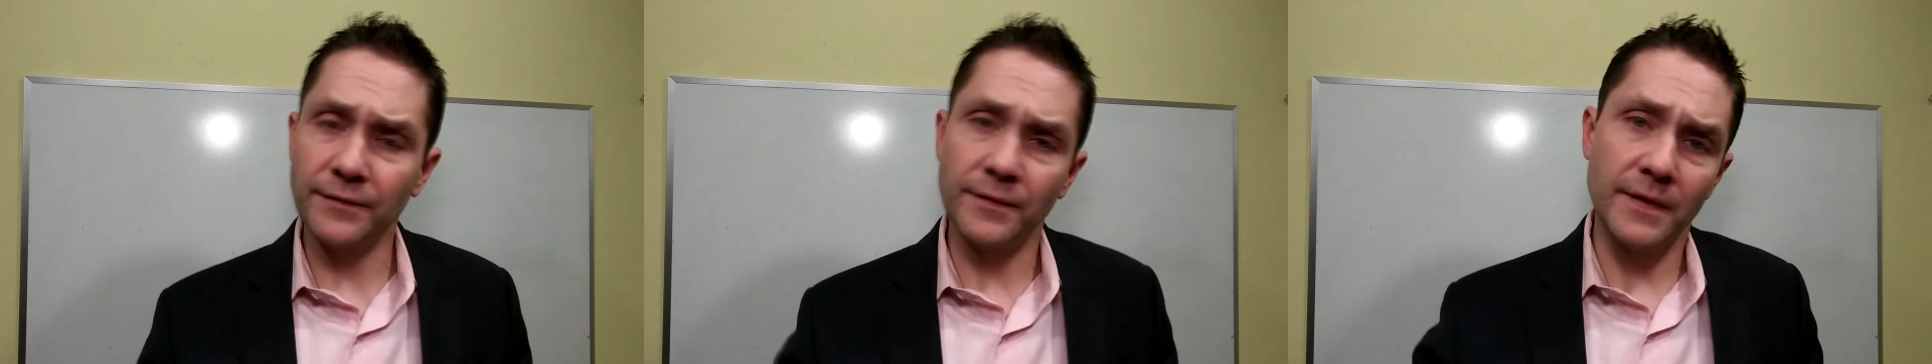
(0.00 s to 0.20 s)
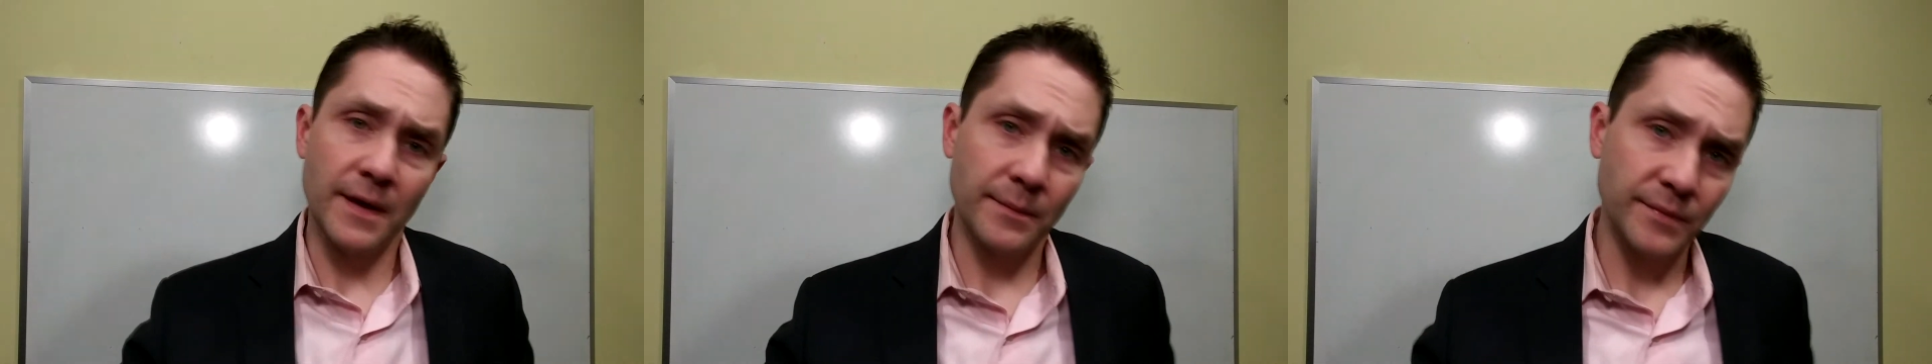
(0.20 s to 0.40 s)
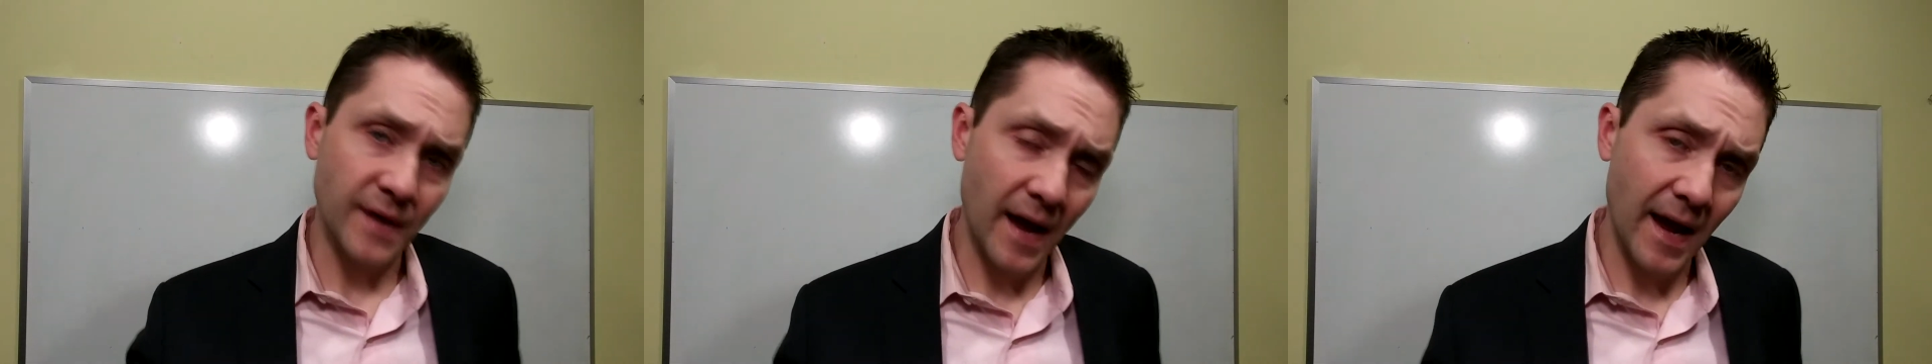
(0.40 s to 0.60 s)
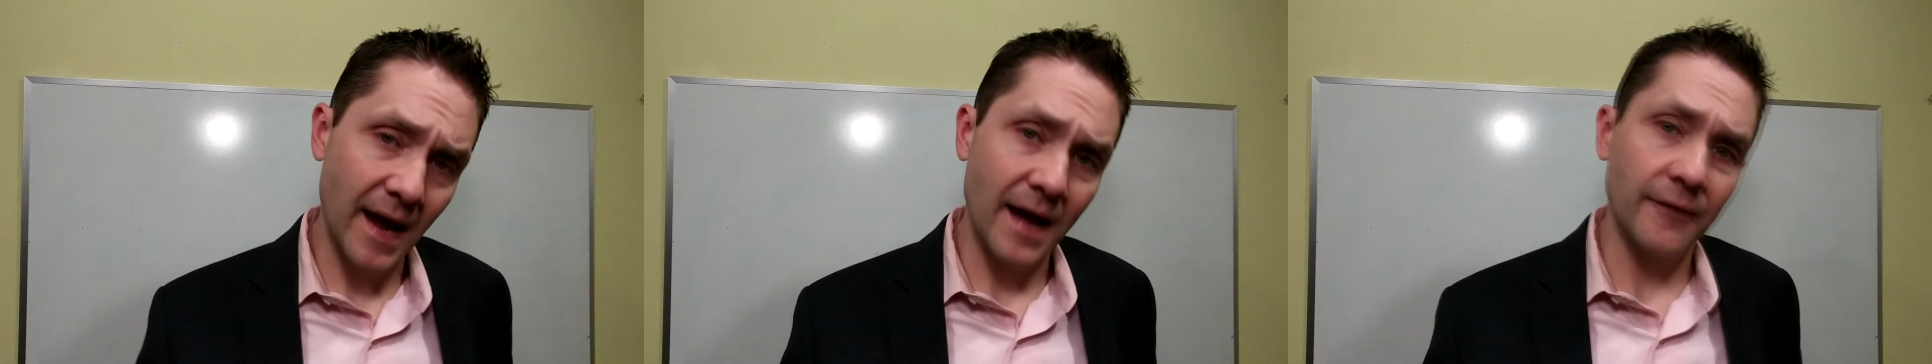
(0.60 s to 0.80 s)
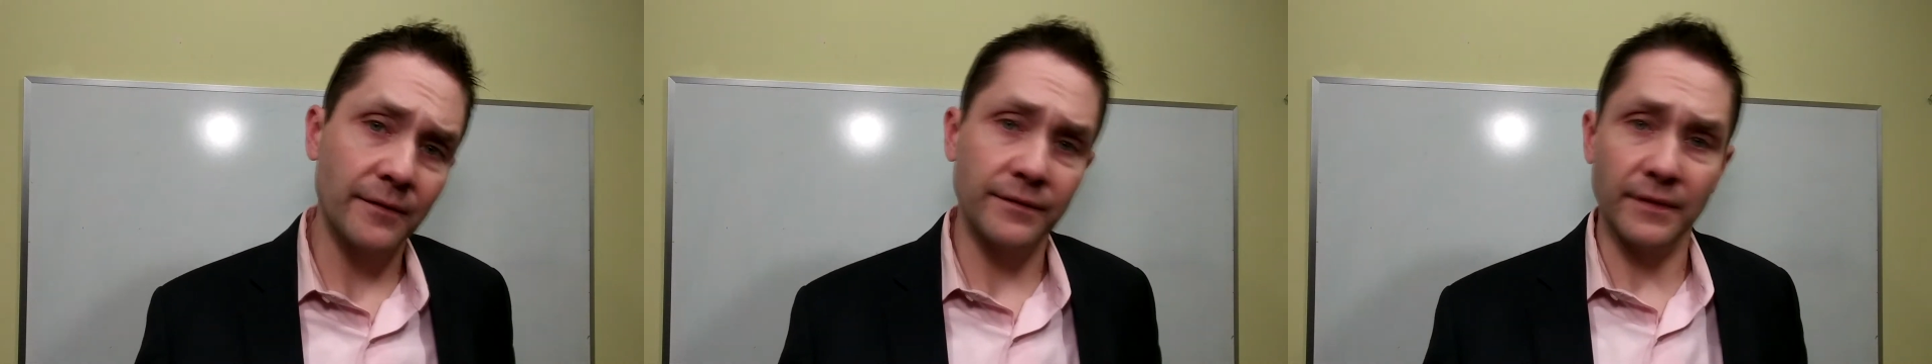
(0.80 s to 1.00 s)
them to
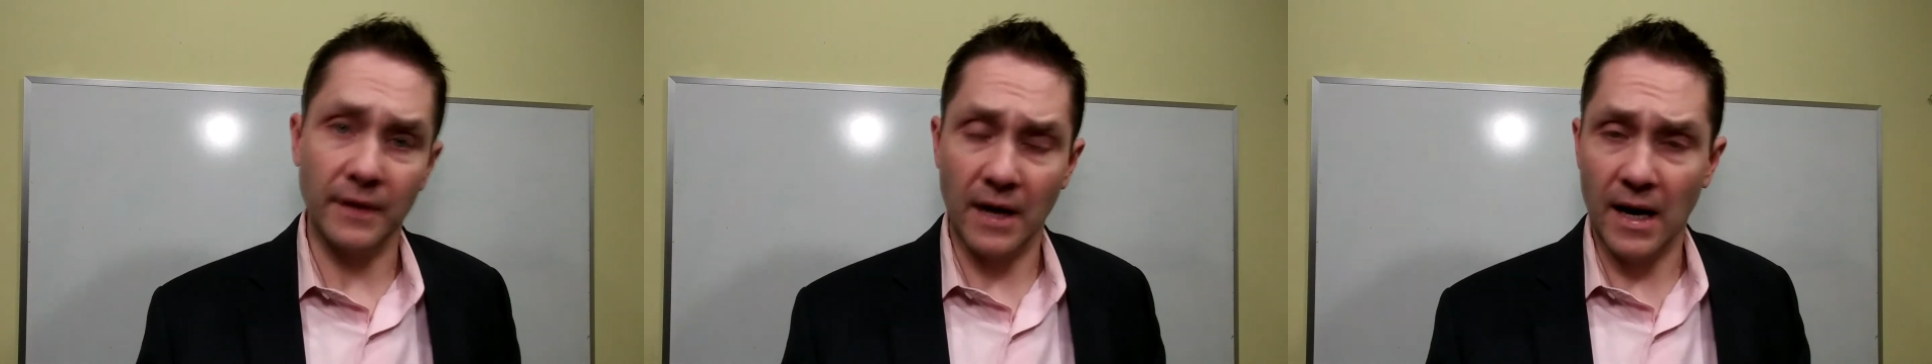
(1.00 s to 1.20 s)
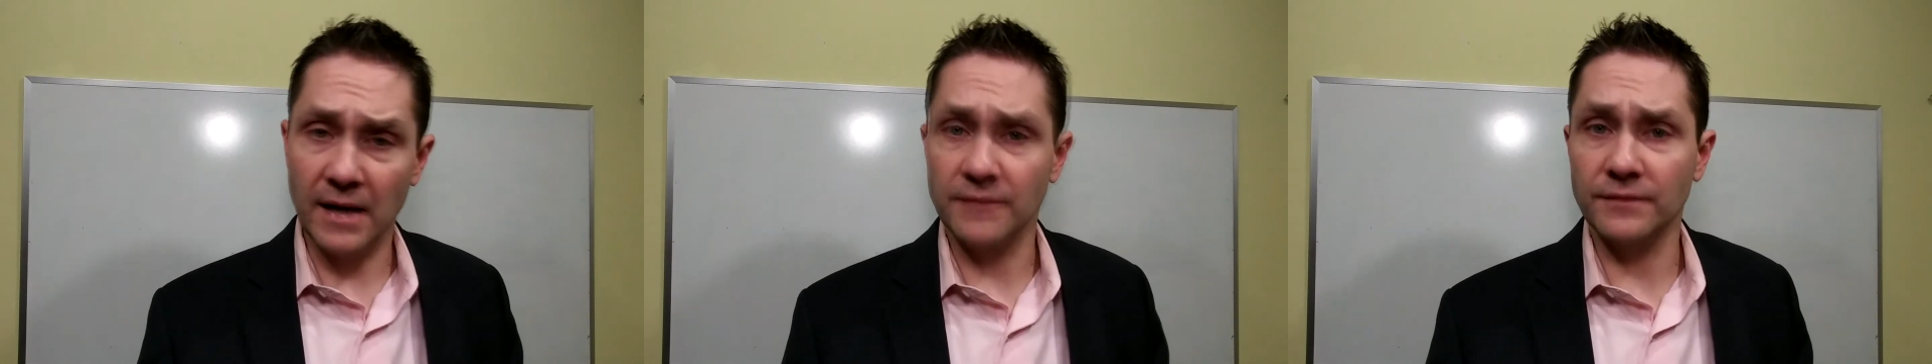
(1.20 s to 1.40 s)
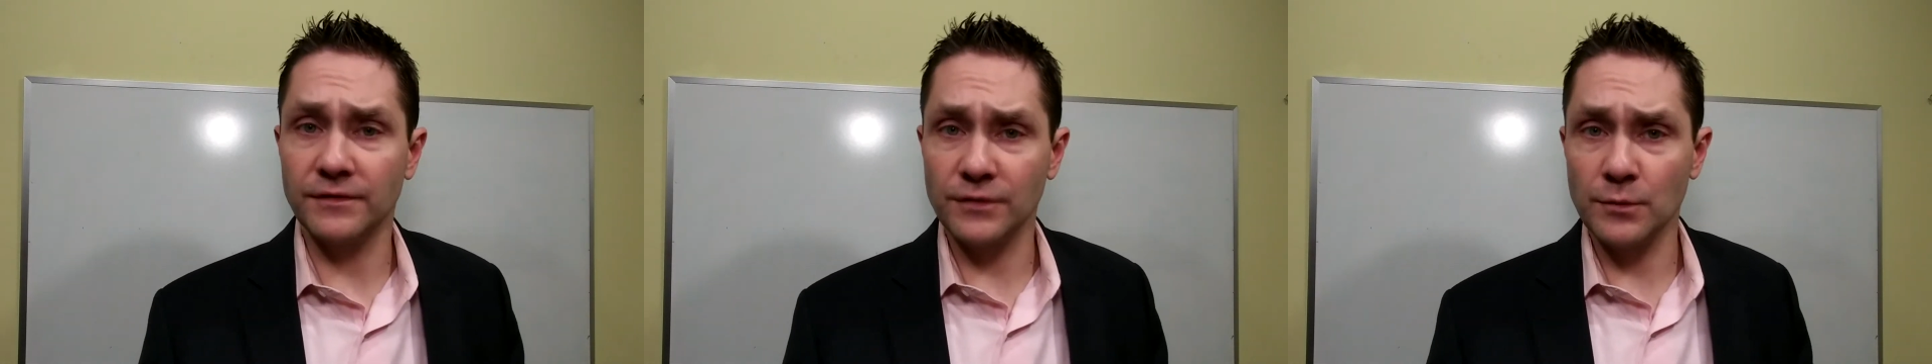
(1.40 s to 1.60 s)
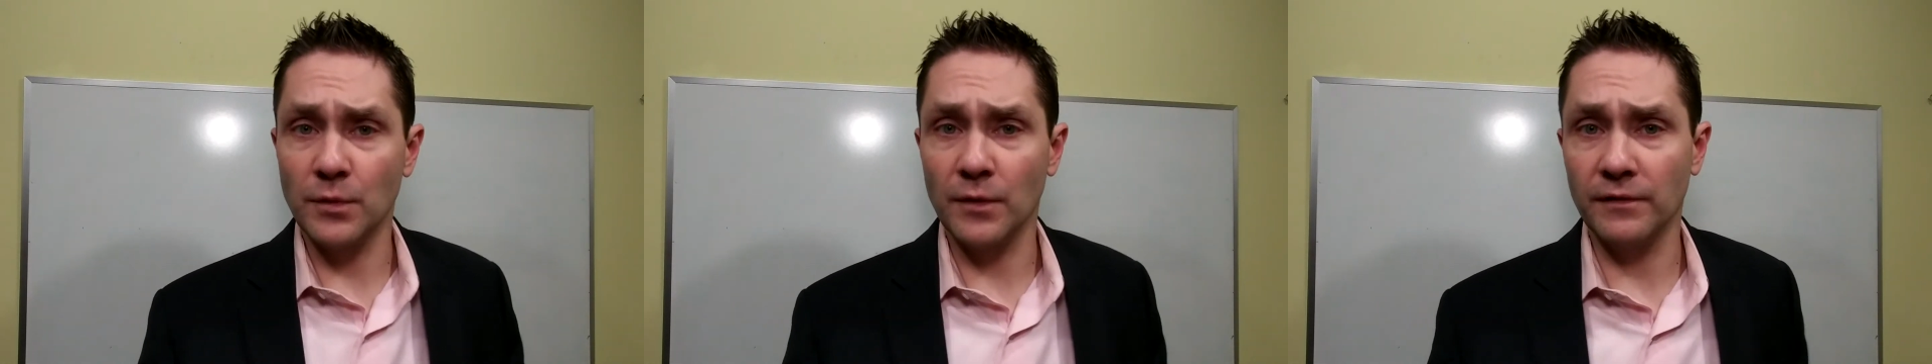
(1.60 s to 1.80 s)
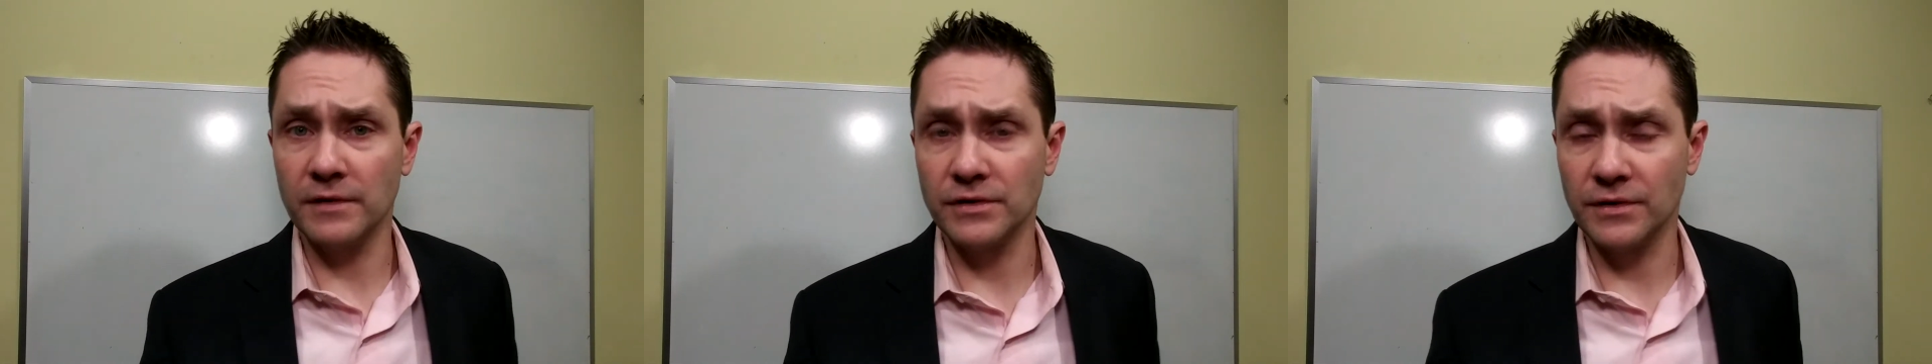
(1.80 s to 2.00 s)
have the kind of
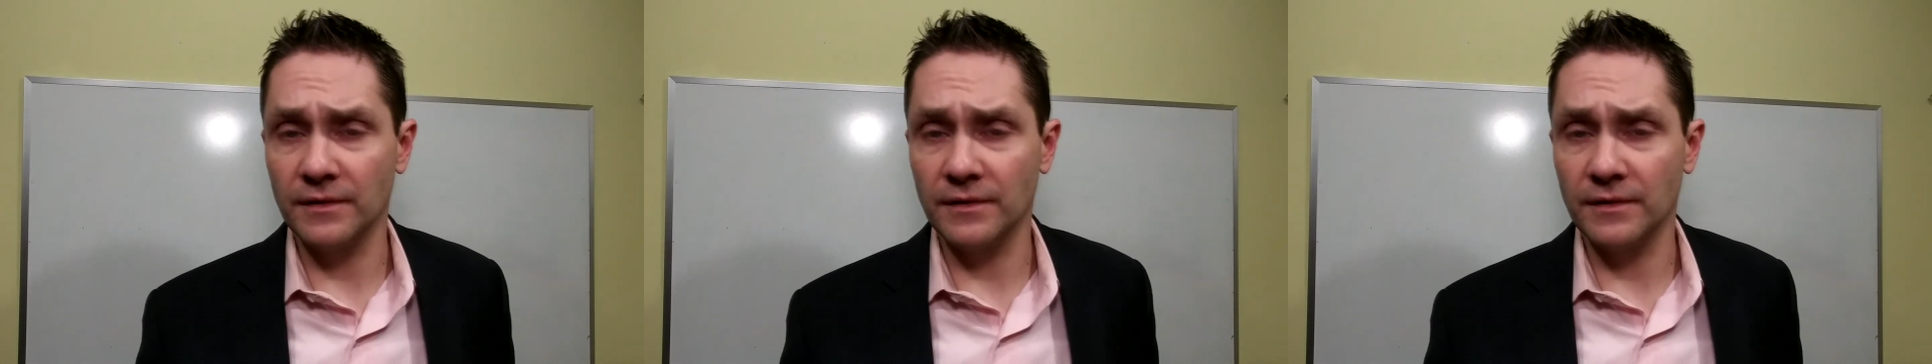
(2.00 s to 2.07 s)
supervision